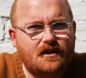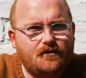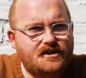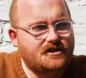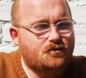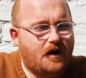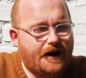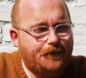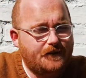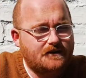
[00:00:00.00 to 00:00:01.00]
which is what
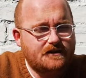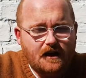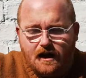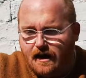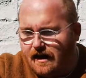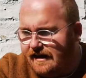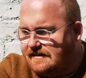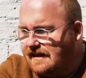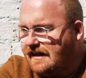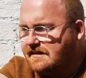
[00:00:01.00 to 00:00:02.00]
happens. He
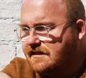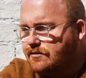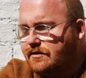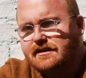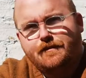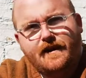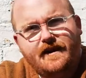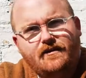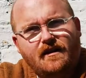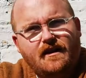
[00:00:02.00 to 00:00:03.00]
takes the cross up a hill.